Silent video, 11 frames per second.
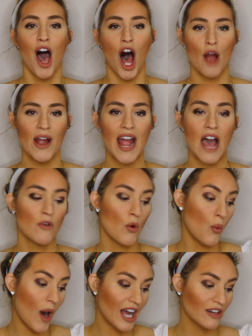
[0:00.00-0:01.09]
All right, I have a
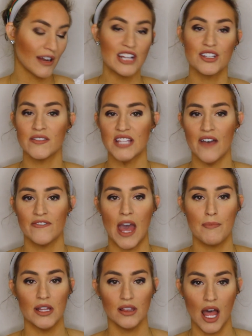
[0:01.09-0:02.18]
wide range of stuff that
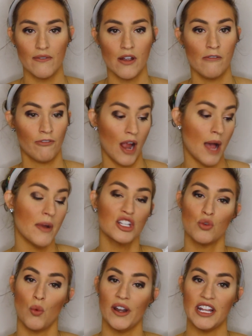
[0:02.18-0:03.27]
I've been loving from
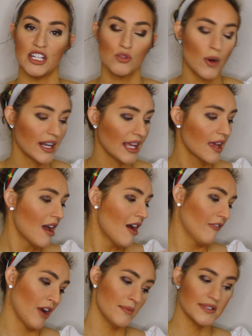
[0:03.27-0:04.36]
2020,
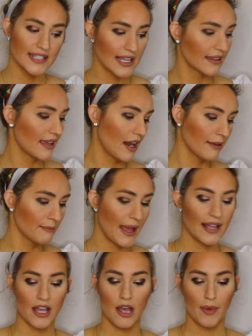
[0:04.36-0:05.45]
from skincare,
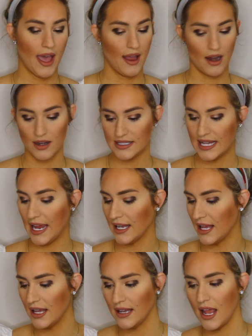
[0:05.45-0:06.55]
makeup, hair,
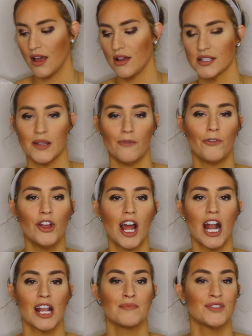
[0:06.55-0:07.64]
tanning, nails, some food
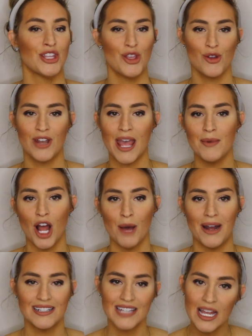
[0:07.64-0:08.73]
items, you name it on
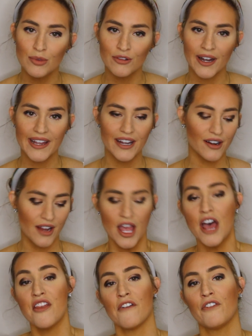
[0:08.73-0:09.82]
my table right here.
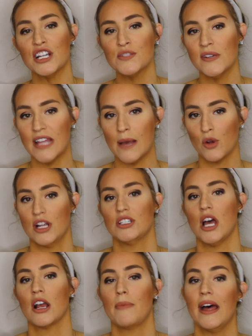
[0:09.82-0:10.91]
The first one that I'm going to
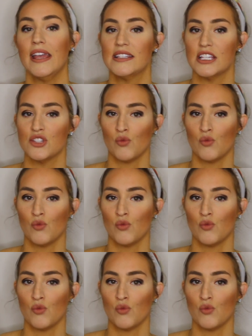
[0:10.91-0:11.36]
talk about is this